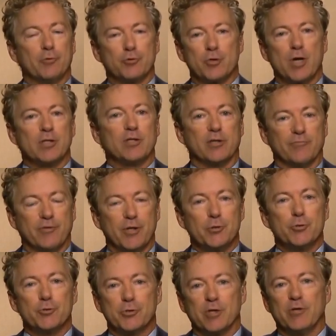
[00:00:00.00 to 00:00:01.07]
trying to defend
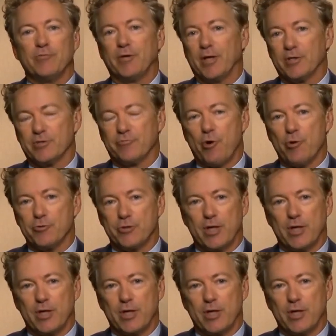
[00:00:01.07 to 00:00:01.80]
yourself against false